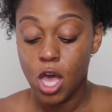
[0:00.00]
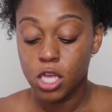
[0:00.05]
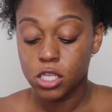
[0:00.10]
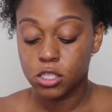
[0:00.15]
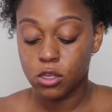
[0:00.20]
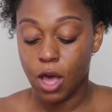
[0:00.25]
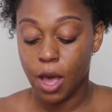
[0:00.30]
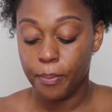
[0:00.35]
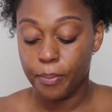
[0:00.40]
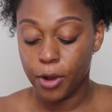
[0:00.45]

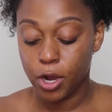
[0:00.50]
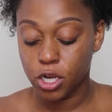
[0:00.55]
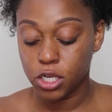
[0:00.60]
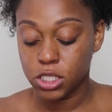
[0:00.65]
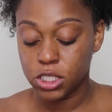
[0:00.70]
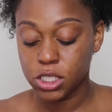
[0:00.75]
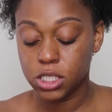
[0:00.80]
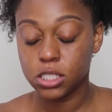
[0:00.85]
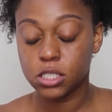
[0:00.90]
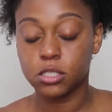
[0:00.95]
So I
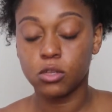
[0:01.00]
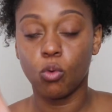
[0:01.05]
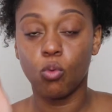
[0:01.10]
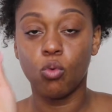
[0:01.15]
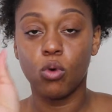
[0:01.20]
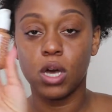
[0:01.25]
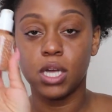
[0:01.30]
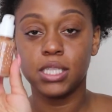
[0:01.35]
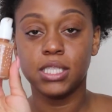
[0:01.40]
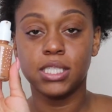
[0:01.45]
purchased
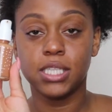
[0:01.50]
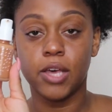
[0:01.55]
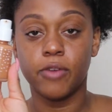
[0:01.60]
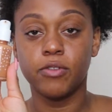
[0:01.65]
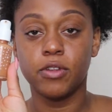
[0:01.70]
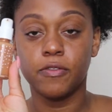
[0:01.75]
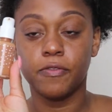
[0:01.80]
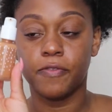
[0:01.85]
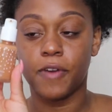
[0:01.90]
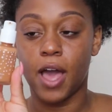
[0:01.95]

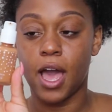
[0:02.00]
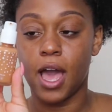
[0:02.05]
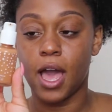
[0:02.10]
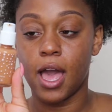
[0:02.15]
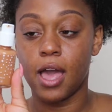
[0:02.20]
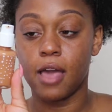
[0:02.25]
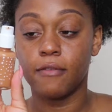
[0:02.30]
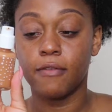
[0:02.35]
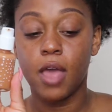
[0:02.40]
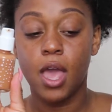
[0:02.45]

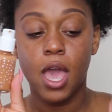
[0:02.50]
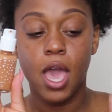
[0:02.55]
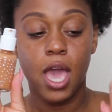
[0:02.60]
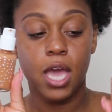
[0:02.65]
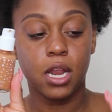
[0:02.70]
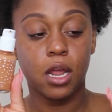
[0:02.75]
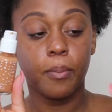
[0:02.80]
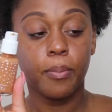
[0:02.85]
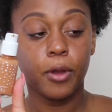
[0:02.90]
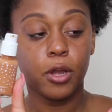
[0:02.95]
175
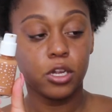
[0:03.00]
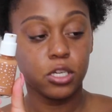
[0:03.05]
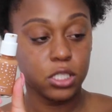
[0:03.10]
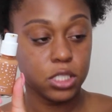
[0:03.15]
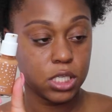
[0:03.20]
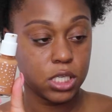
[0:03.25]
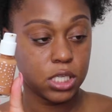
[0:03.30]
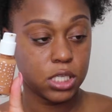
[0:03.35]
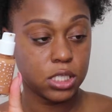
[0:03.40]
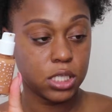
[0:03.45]
and I
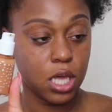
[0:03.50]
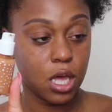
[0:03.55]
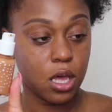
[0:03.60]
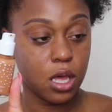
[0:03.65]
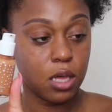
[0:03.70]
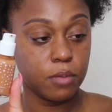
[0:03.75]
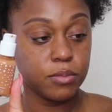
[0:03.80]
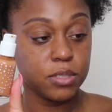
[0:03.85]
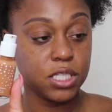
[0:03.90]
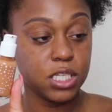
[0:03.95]
purchased
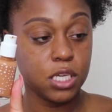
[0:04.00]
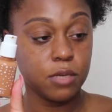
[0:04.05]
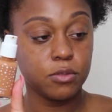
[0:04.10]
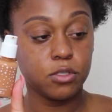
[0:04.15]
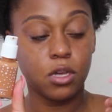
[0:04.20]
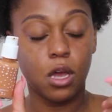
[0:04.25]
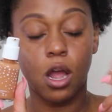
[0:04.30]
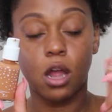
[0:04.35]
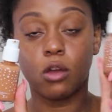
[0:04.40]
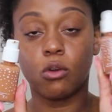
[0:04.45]
Deep
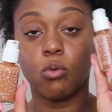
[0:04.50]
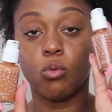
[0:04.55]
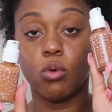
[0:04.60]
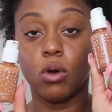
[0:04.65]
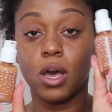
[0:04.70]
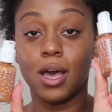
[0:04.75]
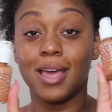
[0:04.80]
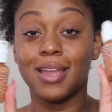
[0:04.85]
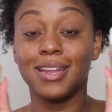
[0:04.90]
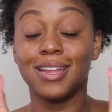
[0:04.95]
Dark
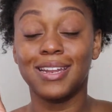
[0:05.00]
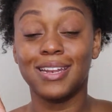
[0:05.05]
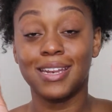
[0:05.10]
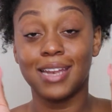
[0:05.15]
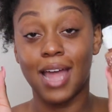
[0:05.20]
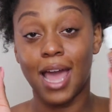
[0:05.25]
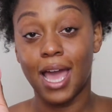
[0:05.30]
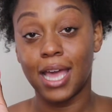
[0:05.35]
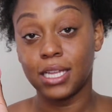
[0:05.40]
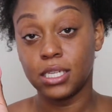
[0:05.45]

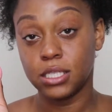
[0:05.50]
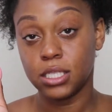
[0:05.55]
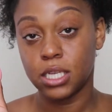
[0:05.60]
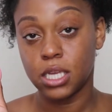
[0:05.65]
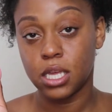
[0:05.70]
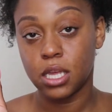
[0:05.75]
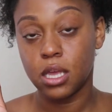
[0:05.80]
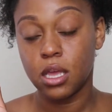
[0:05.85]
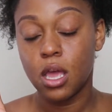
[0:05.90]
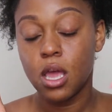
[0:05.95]

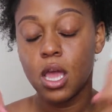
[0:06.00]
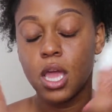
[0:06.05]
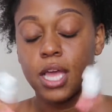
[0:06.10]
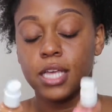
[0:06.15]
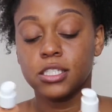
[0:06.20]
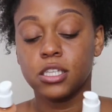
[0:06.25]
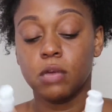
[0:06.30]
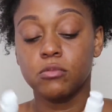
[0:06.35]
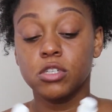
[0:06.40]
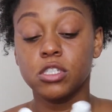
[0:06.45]
190,
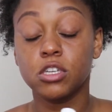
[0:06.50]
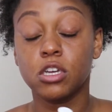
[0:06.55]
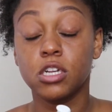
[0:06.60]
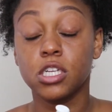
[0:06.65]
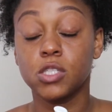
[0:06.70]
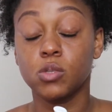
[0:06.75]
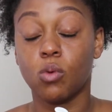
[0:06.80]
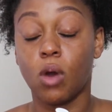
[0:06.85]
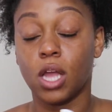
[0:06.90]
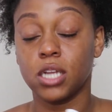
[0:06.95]
and so I'm just
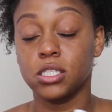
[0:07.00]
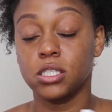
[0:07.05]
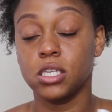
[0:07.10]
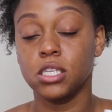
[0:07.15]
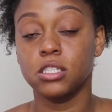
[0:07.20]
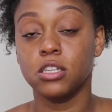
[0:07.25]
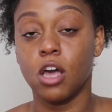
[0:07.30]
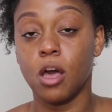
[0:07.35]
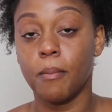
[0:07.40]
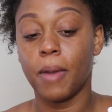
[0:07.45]
gonna swatch
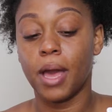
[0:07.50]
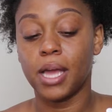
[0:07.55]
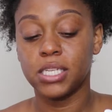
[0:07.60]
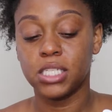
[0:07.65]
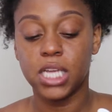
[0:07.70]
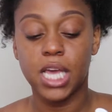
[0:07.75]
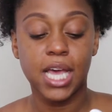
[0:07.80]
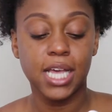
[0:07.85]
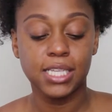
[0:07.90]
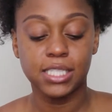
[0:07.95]
these my
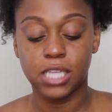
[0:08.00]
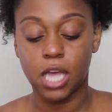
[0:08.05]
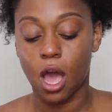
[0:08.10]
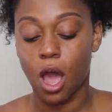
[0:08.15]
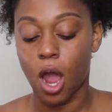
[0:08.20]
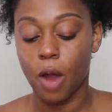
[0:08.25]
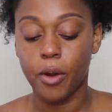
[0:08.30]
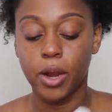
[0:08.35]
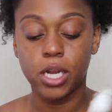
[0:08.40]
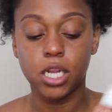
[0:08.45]
chest. I
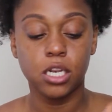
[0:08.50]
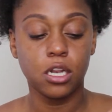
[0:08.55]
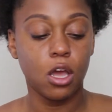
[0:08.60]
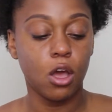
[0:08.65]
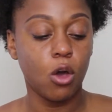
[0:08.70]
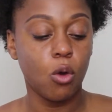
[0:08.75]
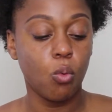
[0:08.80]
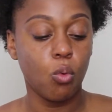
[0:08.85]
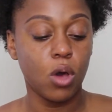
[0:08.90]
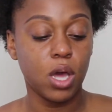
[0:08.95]
already
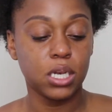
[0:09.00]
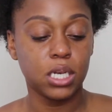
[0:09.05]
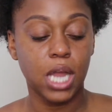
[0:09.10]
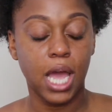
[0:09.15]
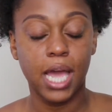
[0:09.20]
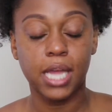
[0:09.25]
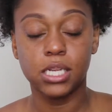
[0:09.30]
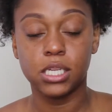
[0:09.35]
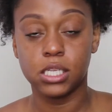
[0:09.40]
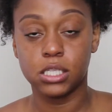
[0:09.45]
know
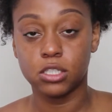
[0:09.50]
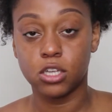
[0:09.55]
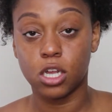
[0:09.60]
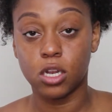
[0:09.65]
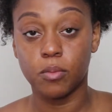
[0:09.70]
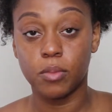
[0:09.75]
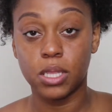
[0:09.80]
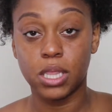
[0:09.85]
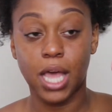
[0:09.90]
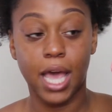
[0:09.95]
190 is
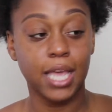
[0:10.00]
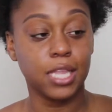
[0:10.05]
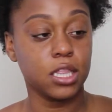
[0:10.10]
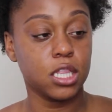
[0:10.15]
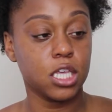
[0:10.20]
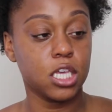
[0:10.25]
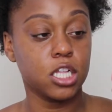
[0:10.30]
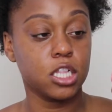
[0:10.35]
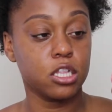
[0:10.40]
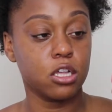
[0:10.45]
gonna be like
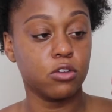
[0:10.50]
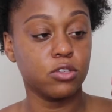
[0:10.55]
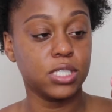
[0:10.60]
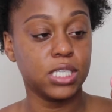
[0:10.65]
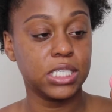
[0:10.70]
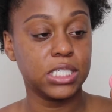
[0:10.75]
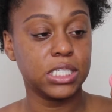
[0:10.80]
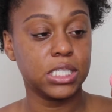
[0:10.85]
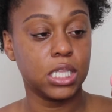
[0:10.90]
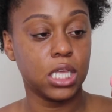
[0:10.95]
the
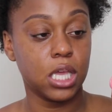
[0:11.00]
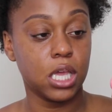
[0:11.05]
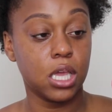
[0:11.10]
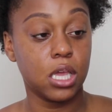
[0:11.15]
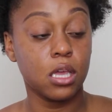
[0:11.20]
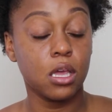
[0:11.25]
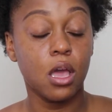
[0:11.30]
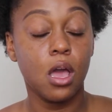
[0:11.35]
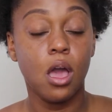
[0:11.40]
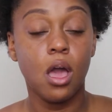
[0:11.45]
closest
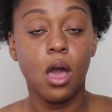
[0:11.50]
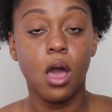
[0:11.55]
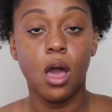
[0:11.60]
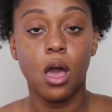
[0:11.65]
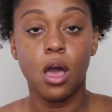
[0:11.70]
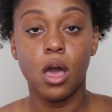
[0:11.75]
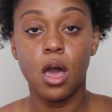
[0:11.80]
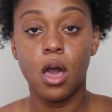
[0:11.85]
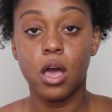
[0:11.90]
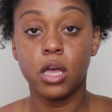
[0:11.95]
thing
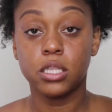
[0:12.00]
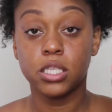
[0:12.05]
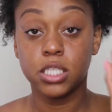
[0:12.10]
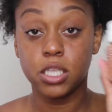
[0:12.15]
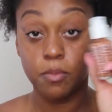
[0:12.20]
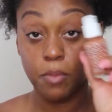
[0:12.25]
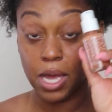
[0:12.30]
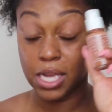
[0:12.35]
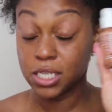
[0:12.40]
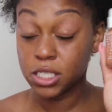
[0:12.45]

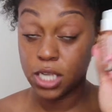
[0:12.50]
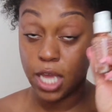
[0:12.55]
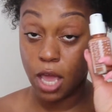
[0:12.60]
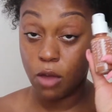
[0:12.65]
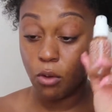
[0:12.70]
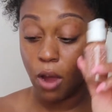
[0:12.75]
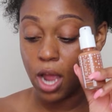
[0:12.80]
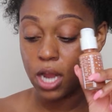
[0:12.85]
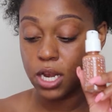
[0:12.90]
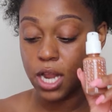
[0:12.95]
to my
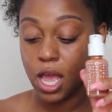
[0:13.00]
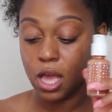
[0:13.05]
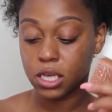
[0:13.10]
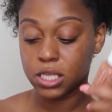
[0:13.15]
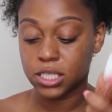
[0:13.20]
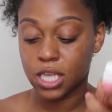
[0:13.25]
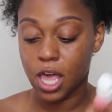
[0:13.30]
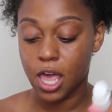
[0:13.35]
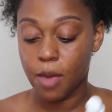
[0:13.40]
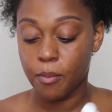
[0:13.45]
shade right now,
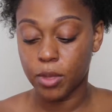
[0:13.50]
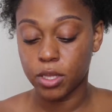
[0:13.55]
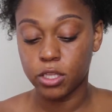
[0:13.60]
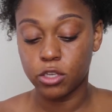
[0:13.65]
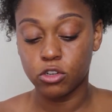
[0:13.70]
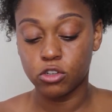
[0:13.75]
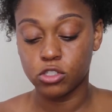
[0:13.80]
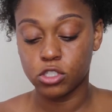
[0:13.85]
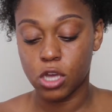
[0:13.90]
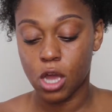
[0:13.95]
because I am a
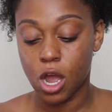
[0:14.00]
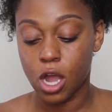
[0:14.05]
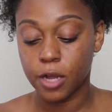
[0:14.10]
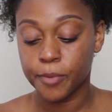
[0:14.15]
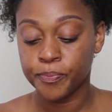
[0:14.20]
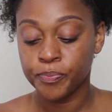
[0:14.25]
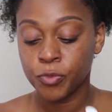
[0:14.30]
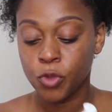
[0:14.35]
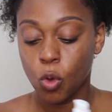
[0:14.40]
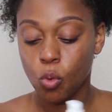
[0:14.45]
little dark.